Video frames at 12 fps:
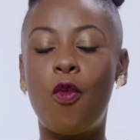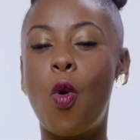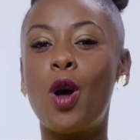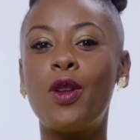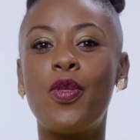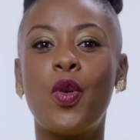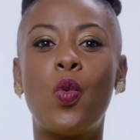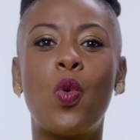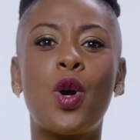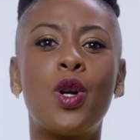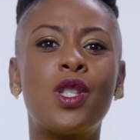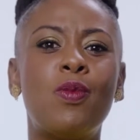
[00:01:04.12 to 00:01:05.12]
of one of the
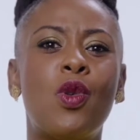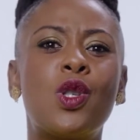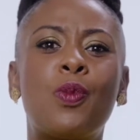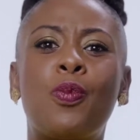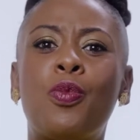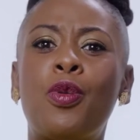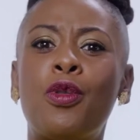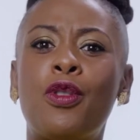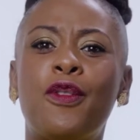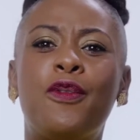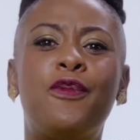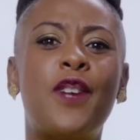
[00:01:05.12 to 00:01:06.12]
world's most
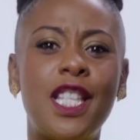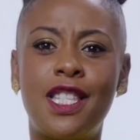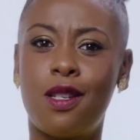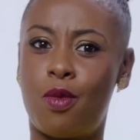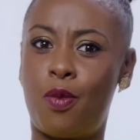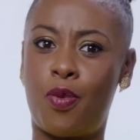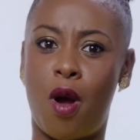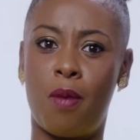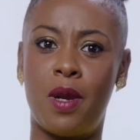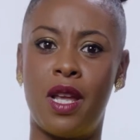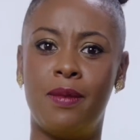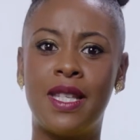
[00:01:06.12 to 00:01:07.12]
preventable
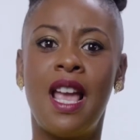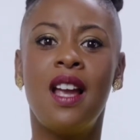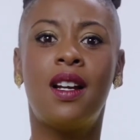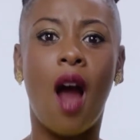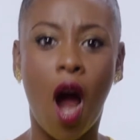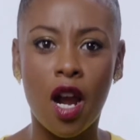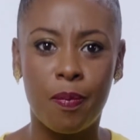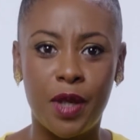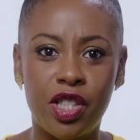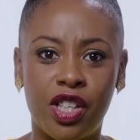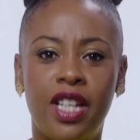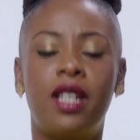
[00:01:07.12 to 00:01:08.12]
problems,
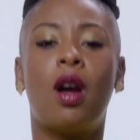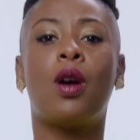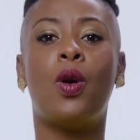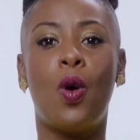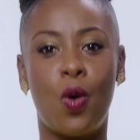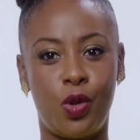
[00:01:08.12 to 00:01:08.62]
garbage in our